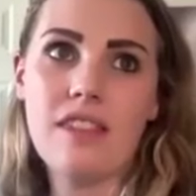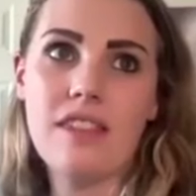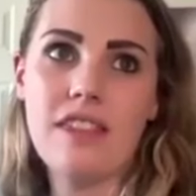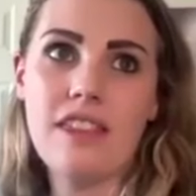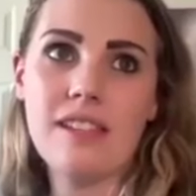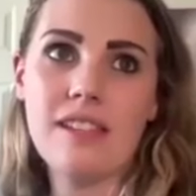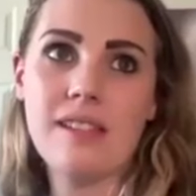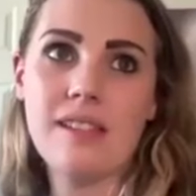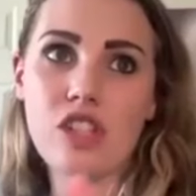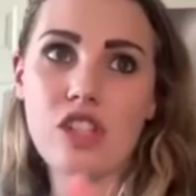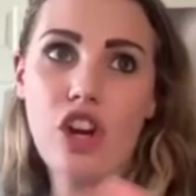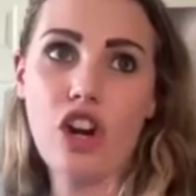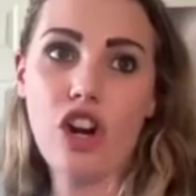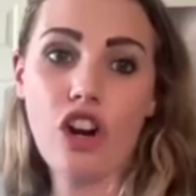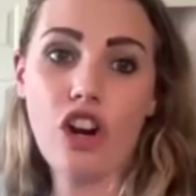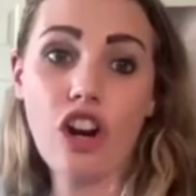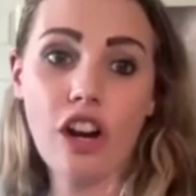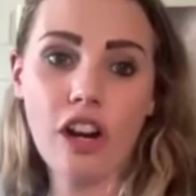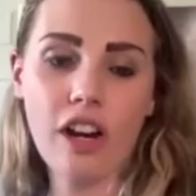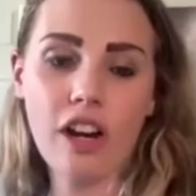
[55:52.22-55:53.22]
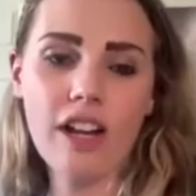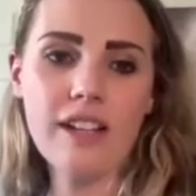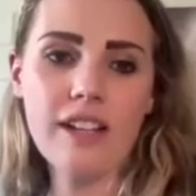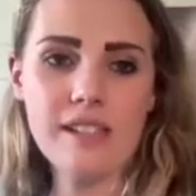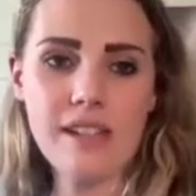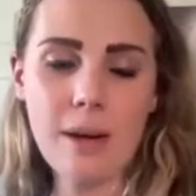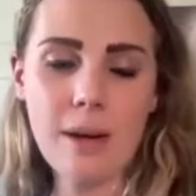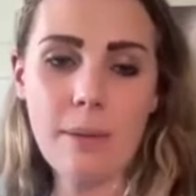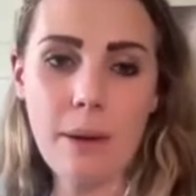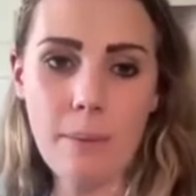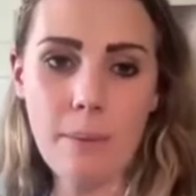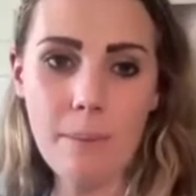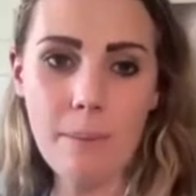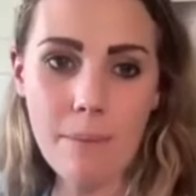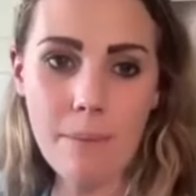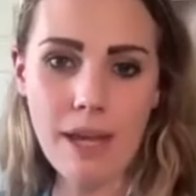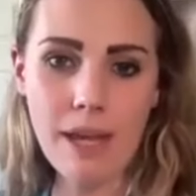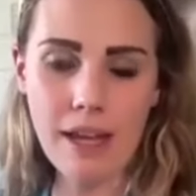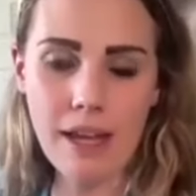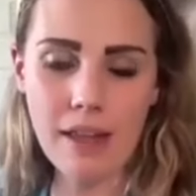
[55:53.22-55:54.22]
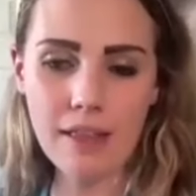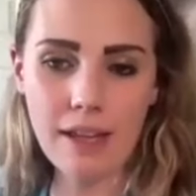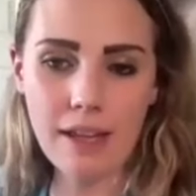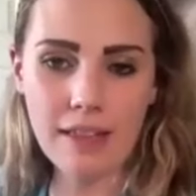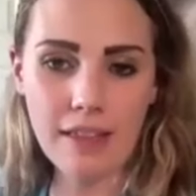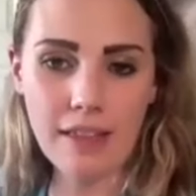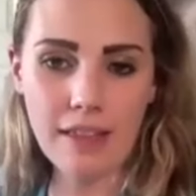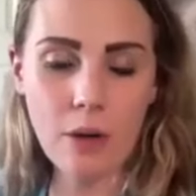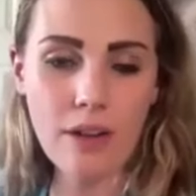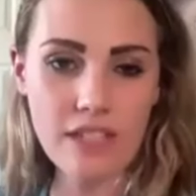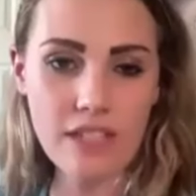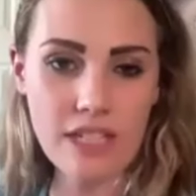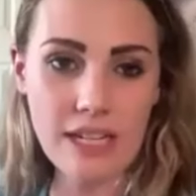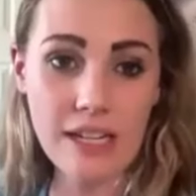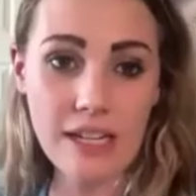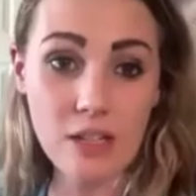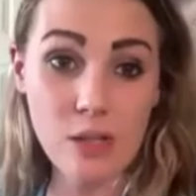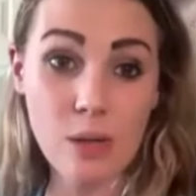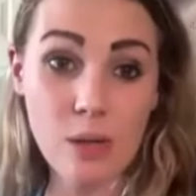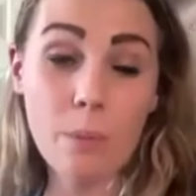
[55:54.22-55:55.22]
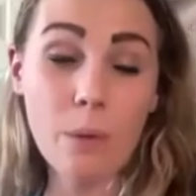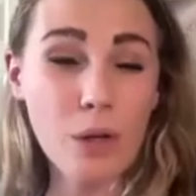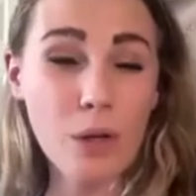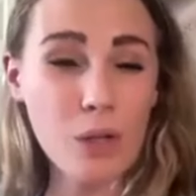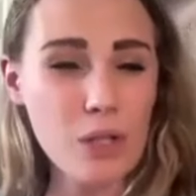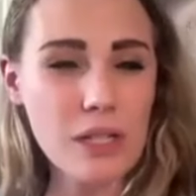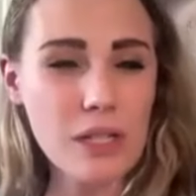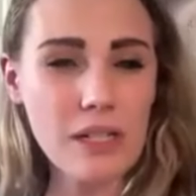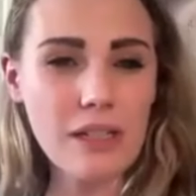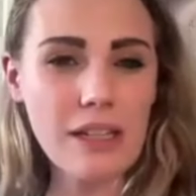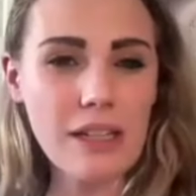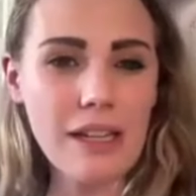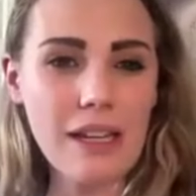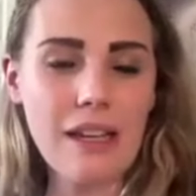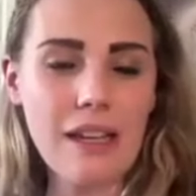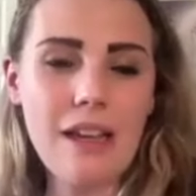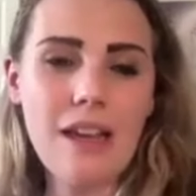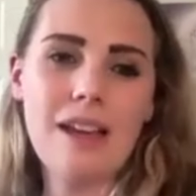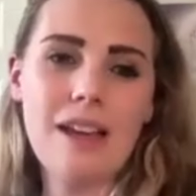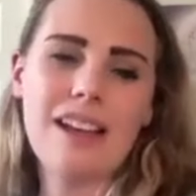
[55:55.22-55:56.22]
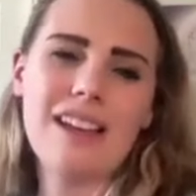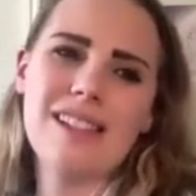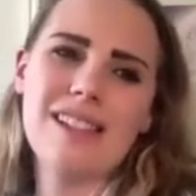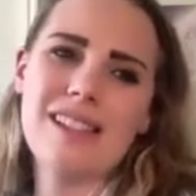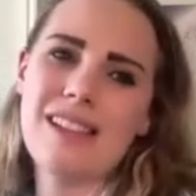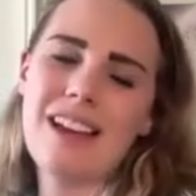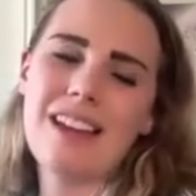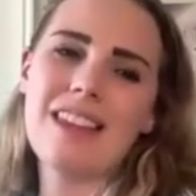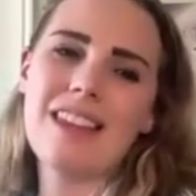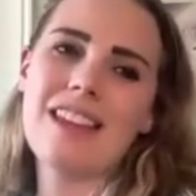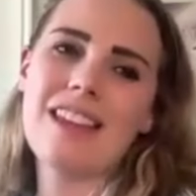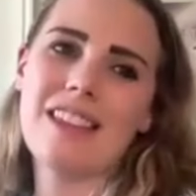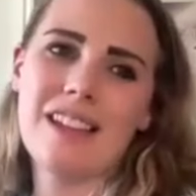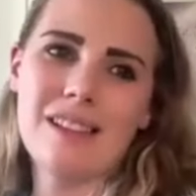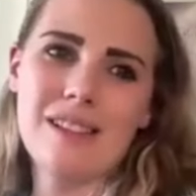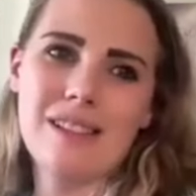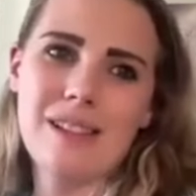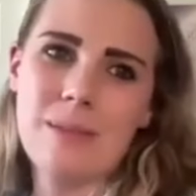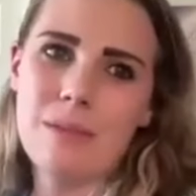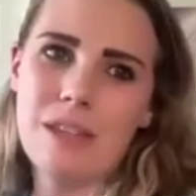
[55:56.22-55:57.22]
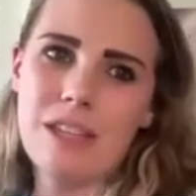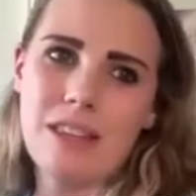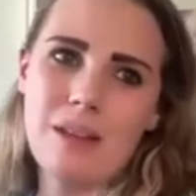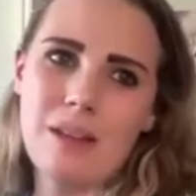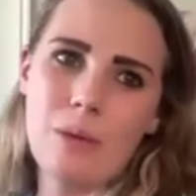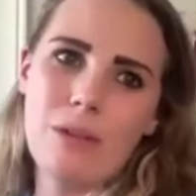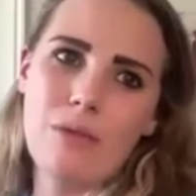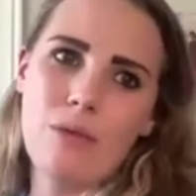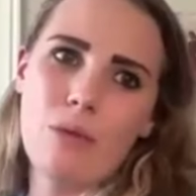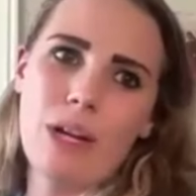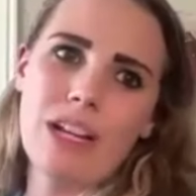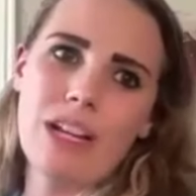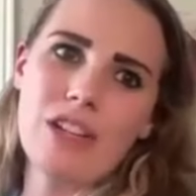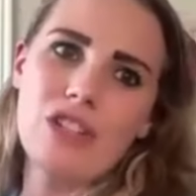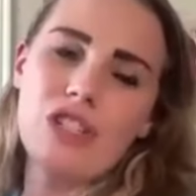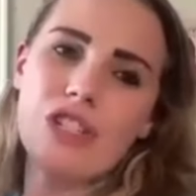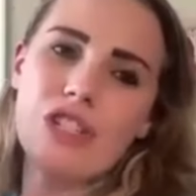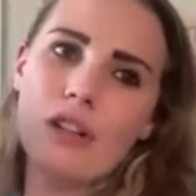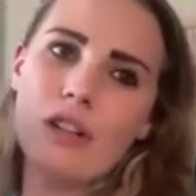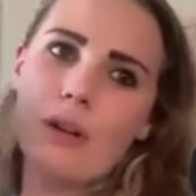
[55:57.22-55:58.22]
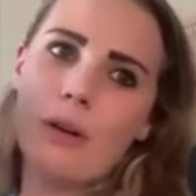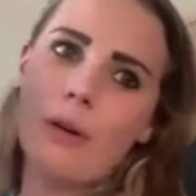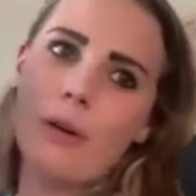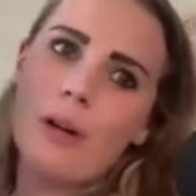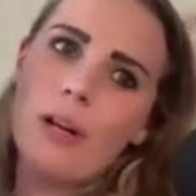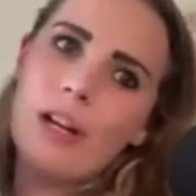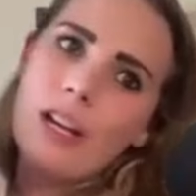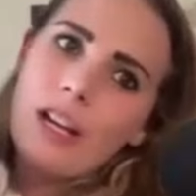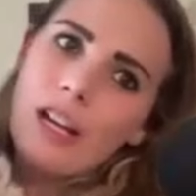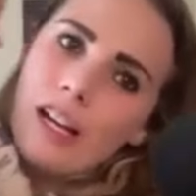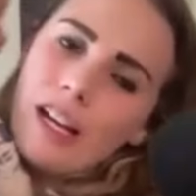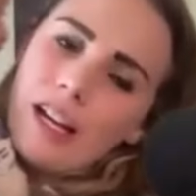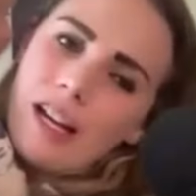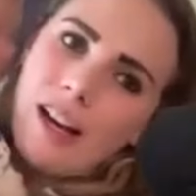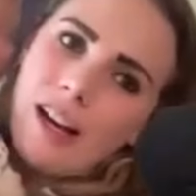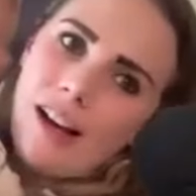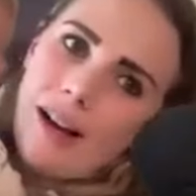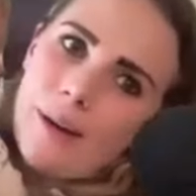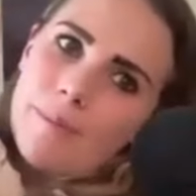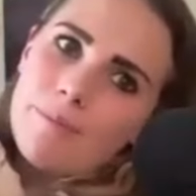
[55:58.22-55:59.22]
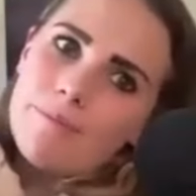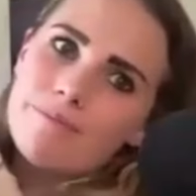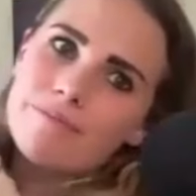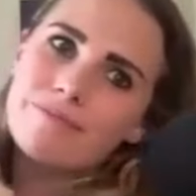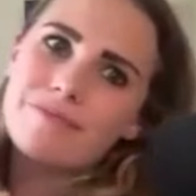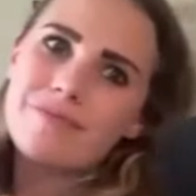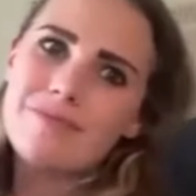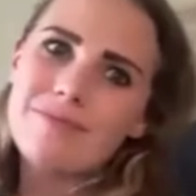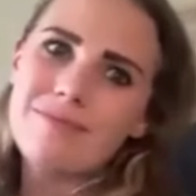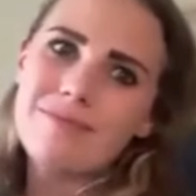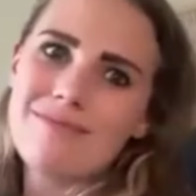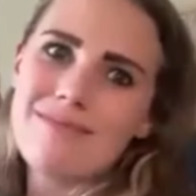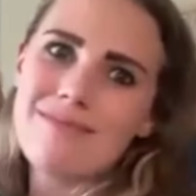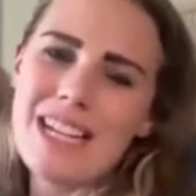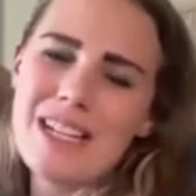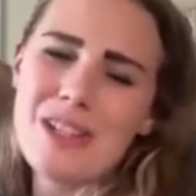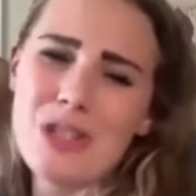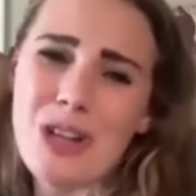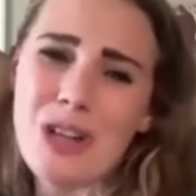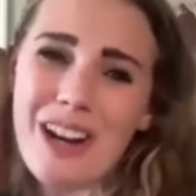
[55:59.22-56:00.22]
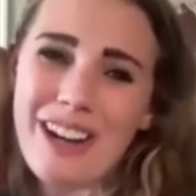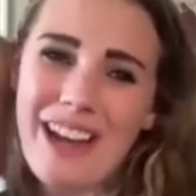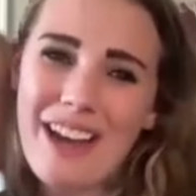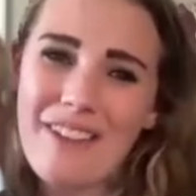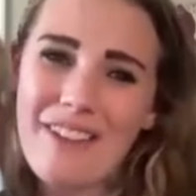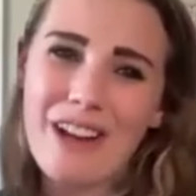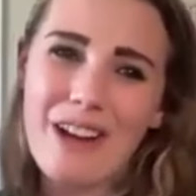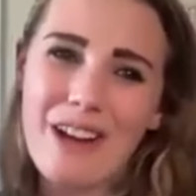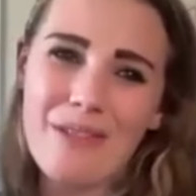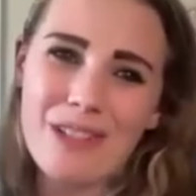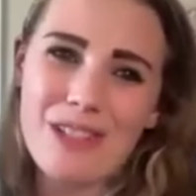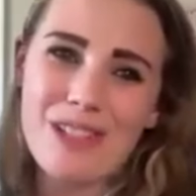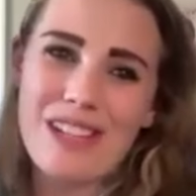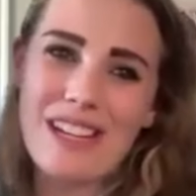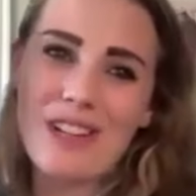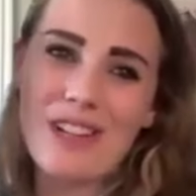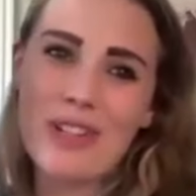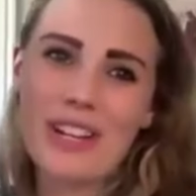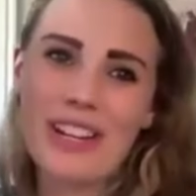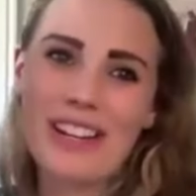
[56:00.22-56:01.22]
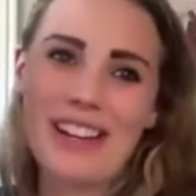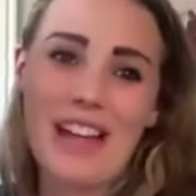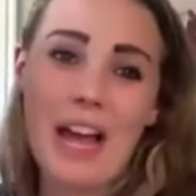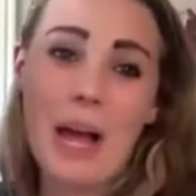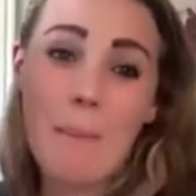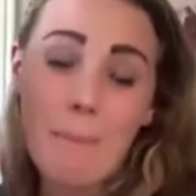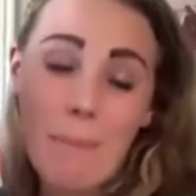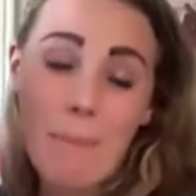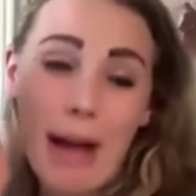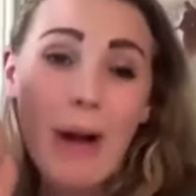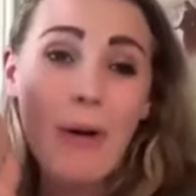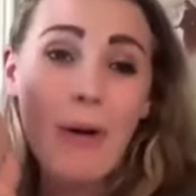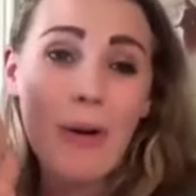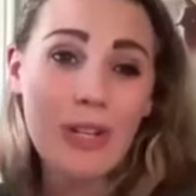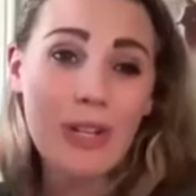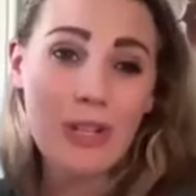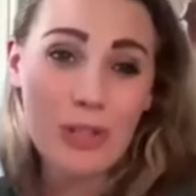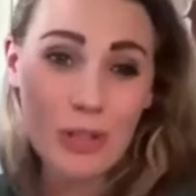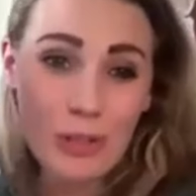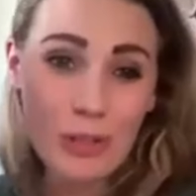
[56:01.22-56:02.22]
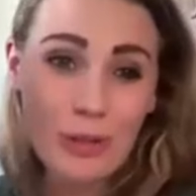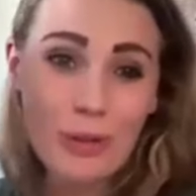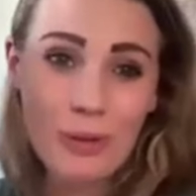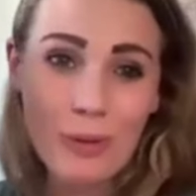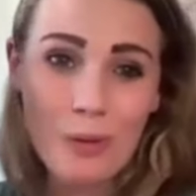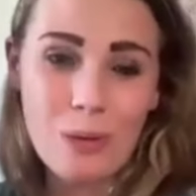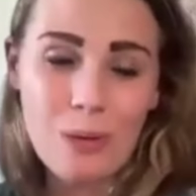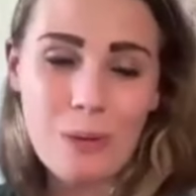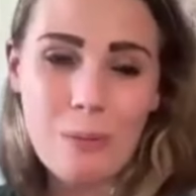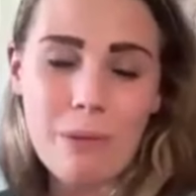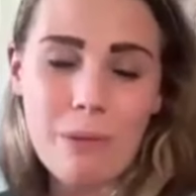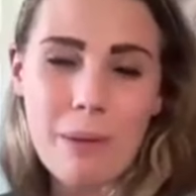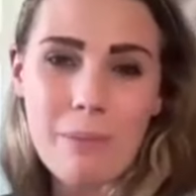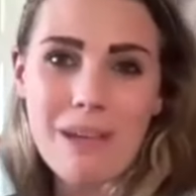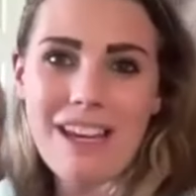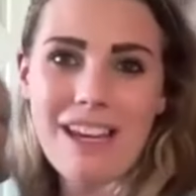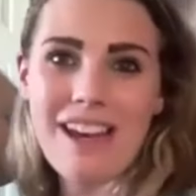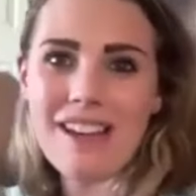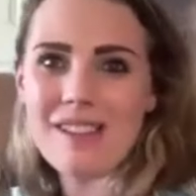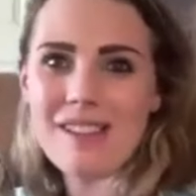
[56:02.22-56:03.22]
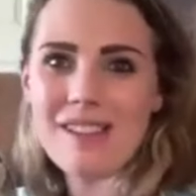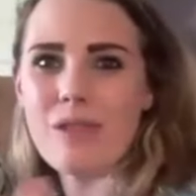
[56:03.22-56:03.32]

this is her. It's not about me. Like they don't have to take it so personally. Cause I think that's something that we've witnessed too. Um, is trying to have a conversation about you, but because